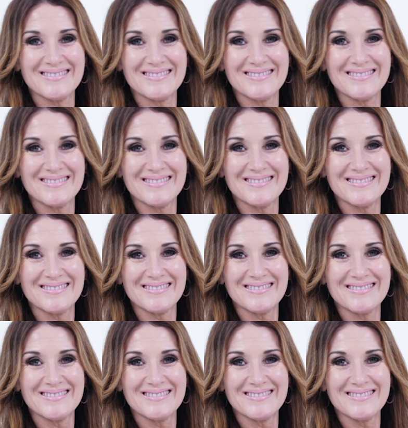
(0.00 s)

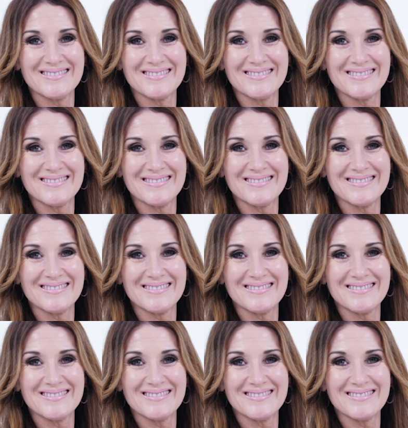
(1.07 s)

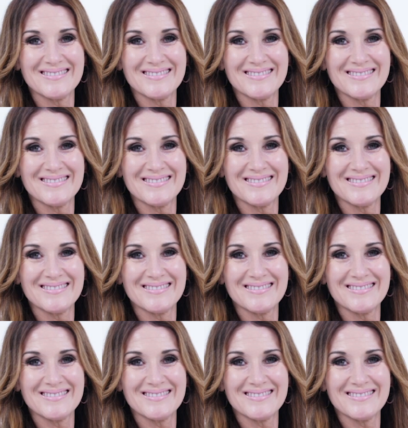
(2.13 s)

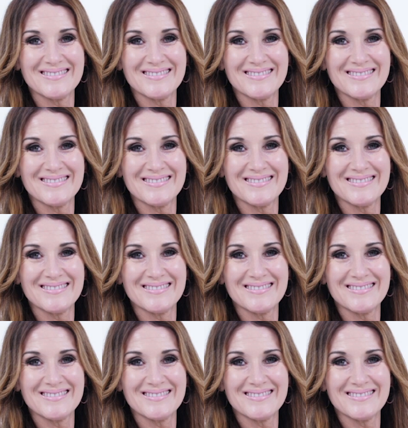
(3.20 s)

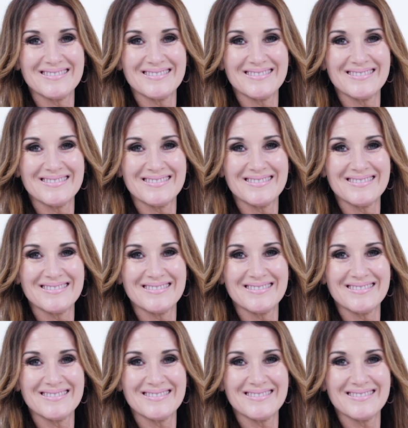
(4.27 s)
(no lip movement)